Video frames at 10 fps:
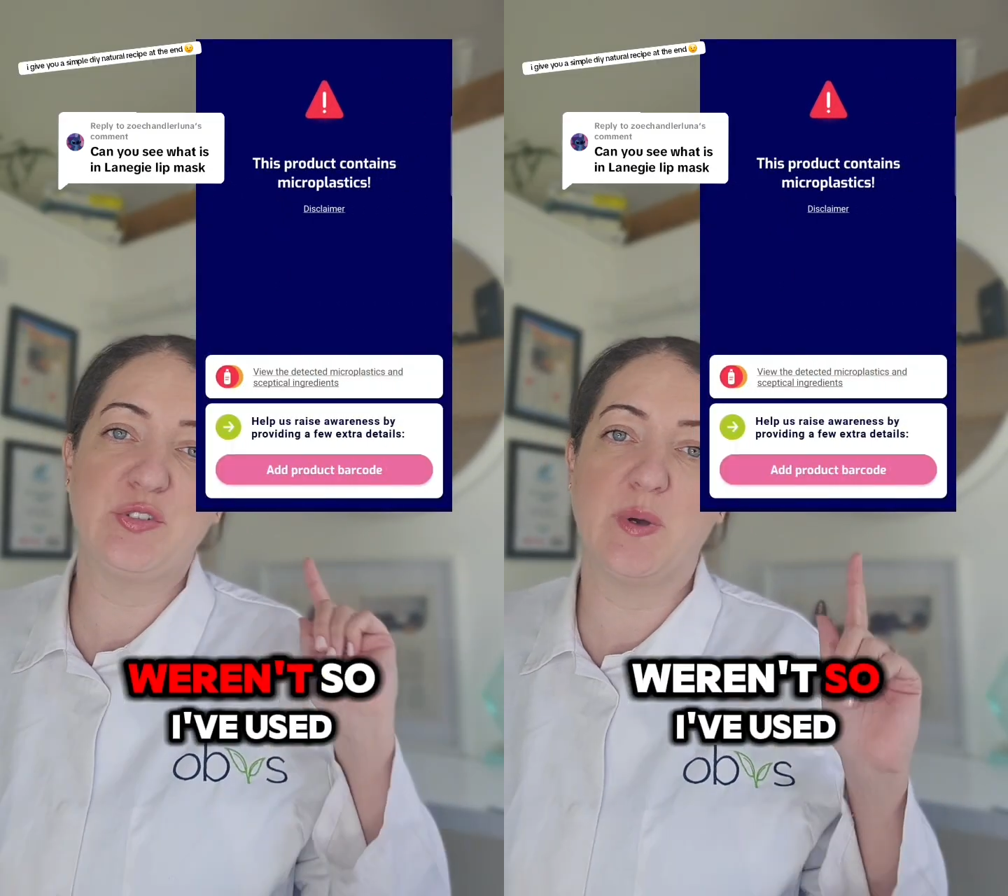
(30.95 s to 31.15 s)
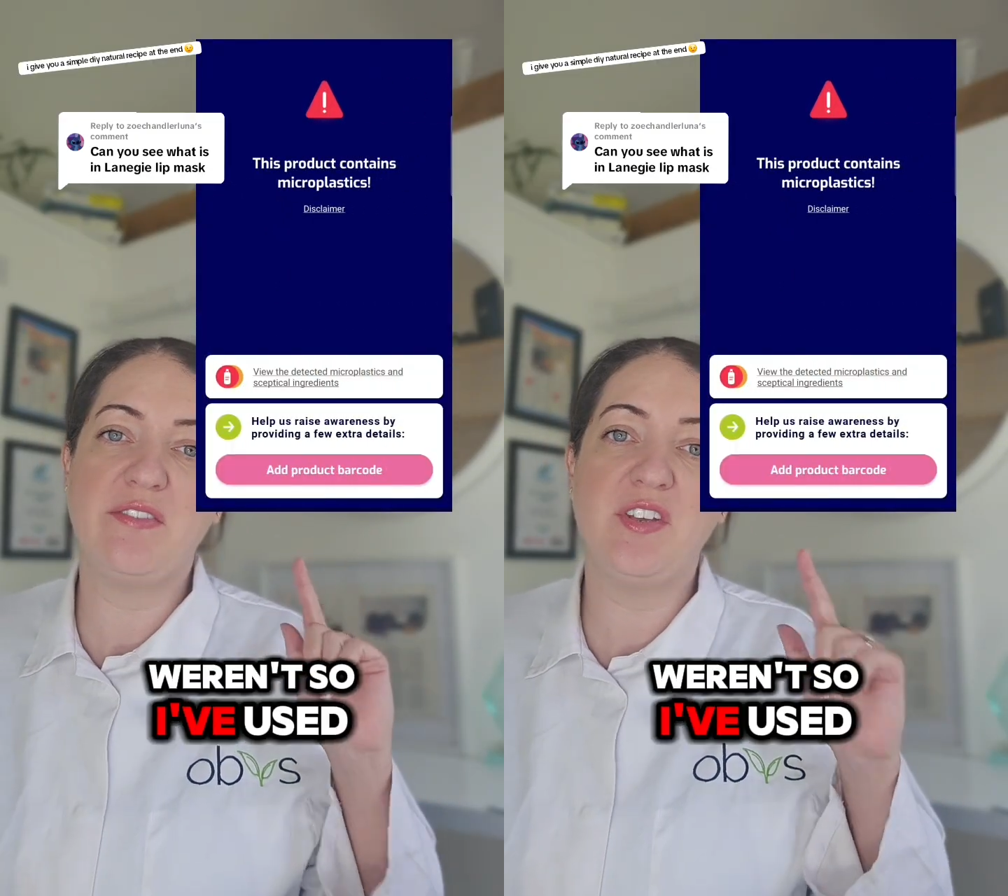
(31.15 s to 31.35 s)

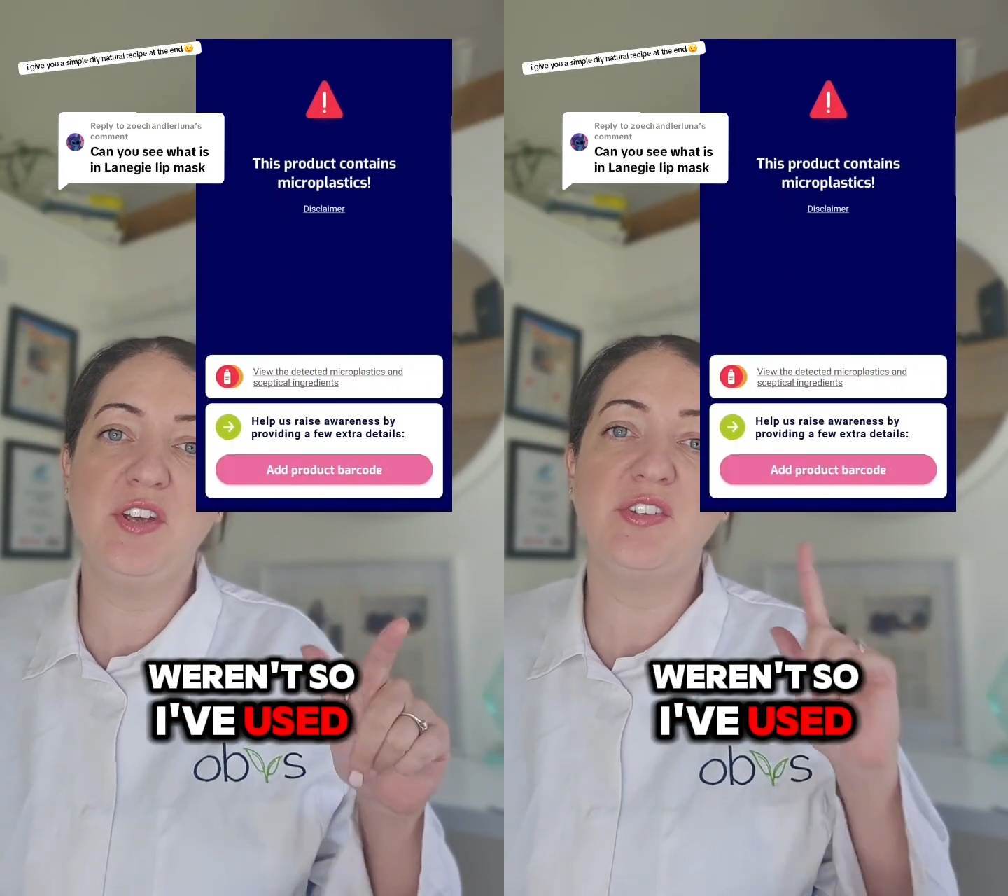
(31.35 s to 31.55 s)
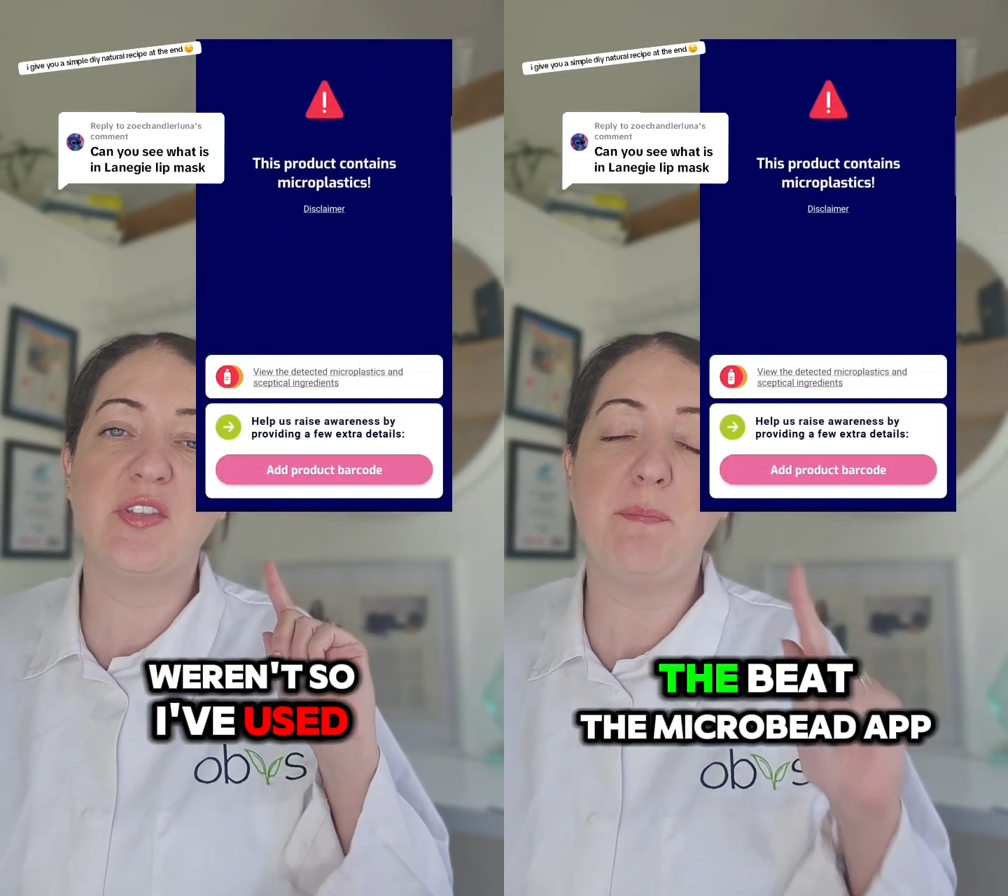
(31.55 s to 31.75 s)
so I've
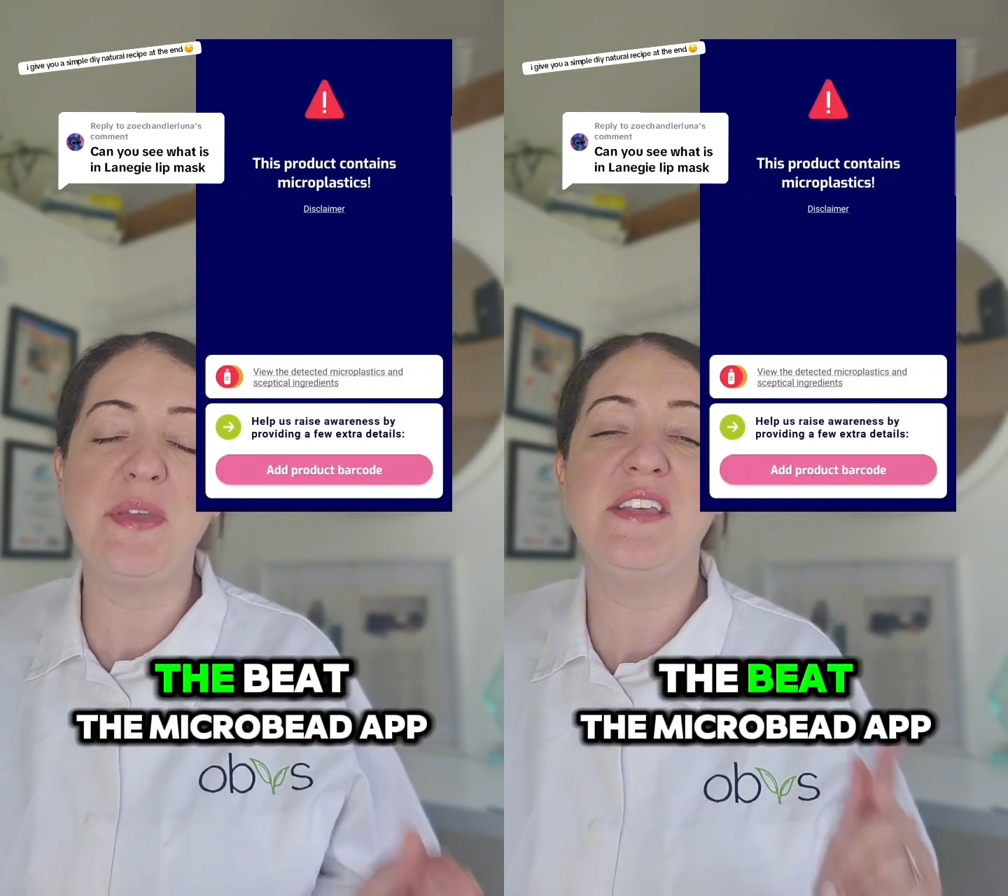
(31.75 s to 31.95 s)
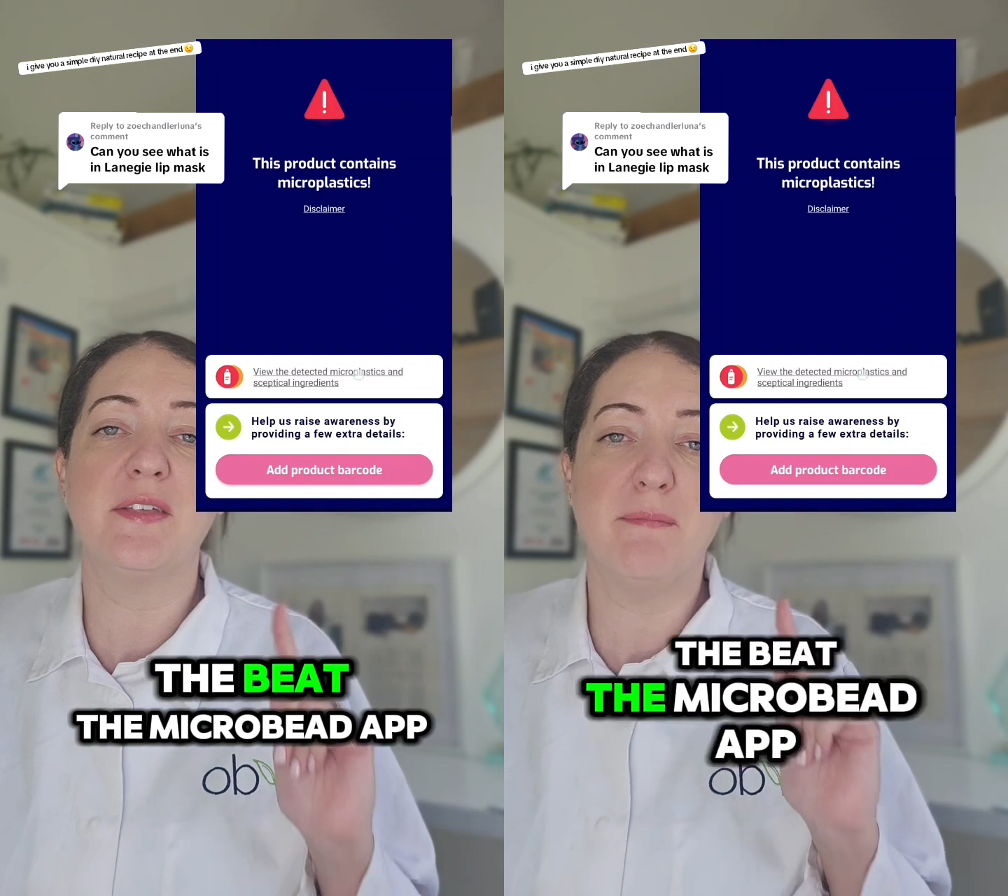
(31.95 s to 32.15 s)
used the Beat the